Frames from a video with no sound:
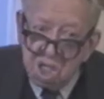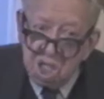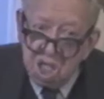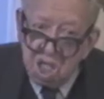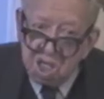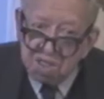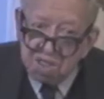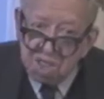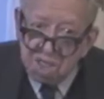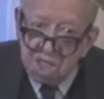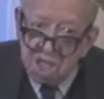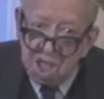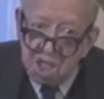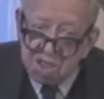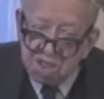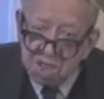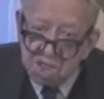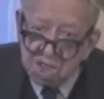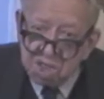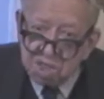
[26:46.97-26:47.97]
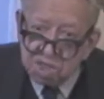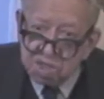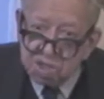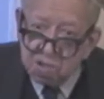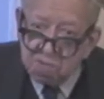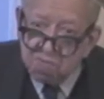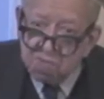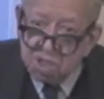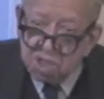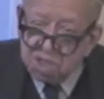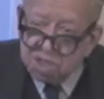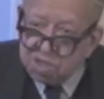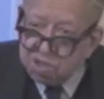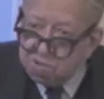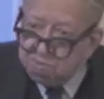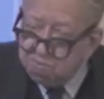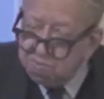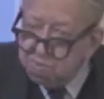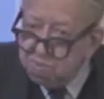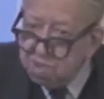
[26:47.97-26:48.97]
I, th- I think it should be. It
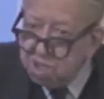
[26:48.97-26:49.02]
should,